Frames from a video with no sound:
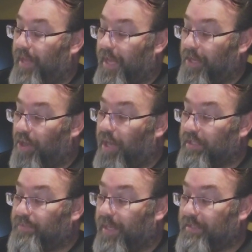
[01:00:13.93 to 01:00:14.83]

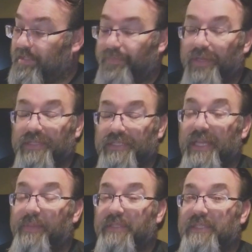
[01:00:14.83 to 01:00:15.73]
cost-wise is about the
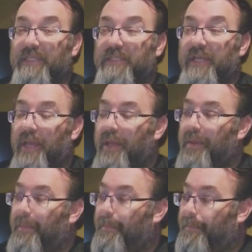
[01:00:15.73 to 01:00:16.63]
same as this,
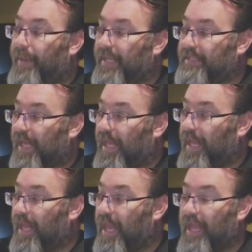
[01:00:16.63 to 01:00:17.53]
but it's a
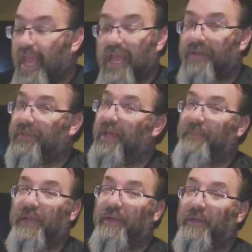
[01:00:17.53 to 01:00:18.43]
heck of a lot
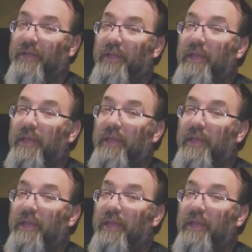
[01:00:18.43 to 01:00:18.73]
bigger.